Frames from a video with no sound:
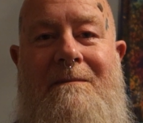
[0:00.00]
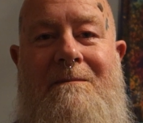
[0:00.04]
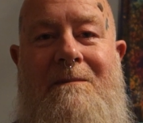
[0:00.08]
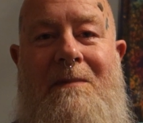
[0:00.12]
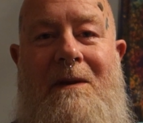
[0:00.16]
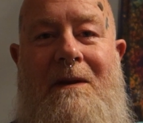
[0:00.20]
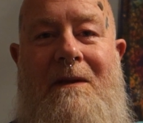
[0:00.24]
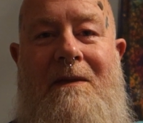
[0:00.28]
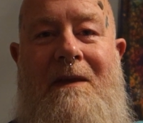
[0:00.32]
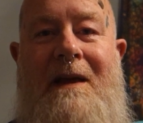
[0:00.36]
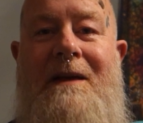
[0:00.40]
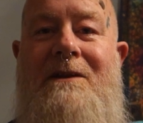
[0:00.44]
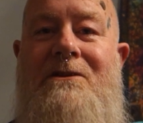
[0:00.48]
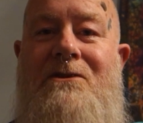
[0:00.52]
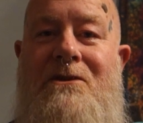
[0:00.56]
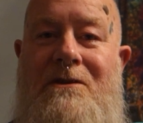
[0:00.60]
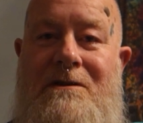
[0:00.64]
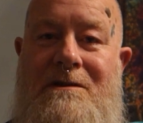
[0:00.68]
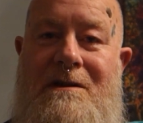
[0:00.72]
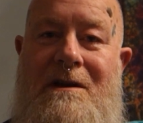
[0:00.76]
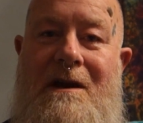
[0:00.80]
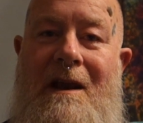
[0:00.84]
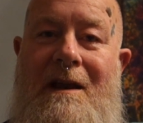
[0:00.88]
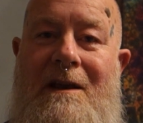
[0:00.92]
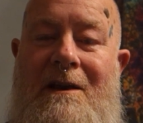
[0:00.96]
But that's
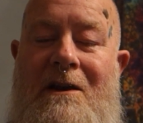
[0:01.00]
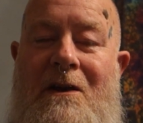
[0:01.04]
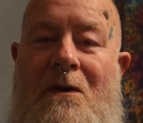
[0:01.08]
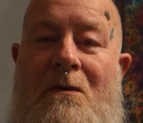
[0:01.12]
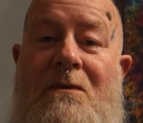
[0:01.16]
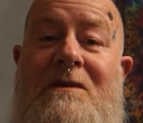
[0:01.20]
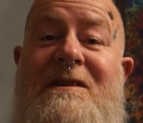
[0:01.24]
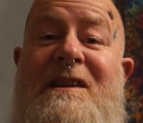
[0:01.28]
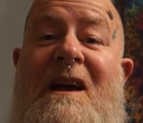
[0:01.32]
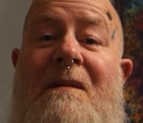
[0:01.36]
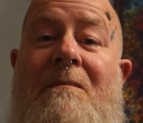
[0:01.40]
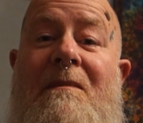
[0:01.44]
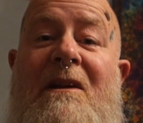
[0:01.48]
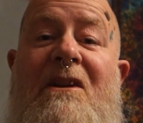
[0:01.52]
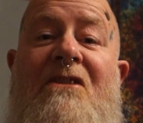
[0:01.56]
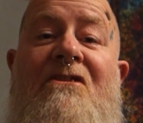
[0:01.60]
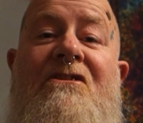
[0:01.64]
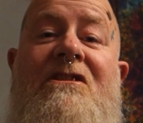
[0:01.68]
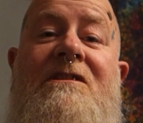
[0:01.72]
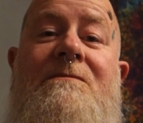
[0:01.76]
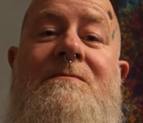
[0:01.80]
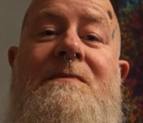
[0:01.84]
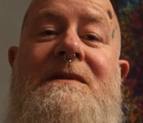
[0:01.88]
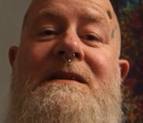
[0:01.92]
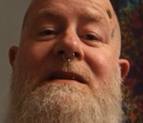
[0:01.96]
just to let you know what's happening
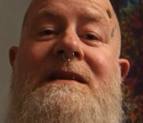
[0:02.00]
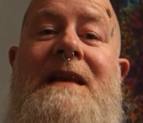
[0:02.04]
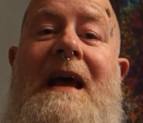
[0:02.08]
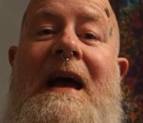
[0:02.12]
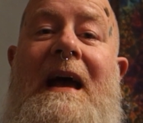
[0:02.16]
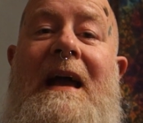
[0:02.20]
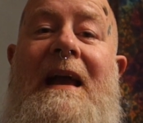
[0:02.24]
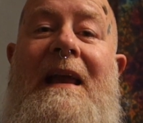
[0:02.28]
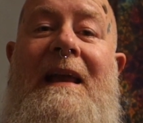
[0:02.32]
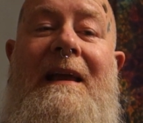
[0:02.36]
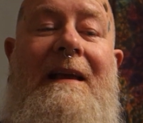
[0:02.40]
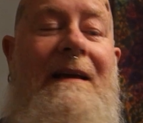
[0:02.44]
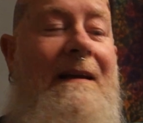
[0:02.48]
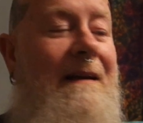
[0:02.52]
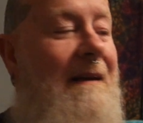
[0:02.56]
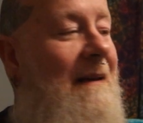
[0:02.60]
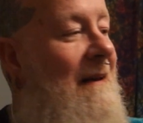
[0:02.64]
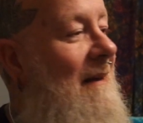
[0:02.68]
Christmas Day.